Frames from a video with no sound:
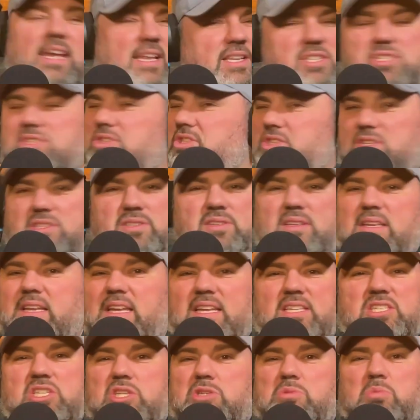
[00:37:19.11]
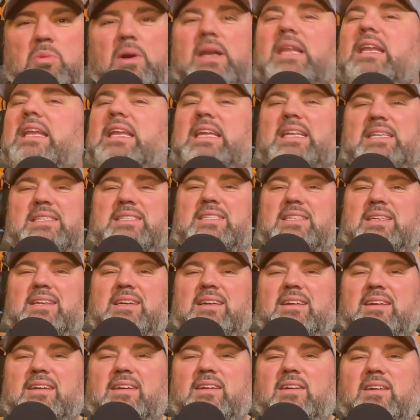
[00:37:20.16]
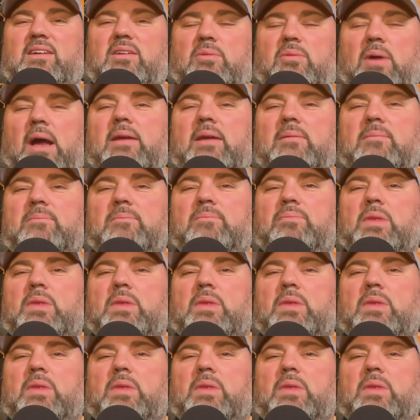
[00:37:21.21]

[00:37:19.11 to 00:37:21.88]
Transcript: It's just, it's just what it is, right?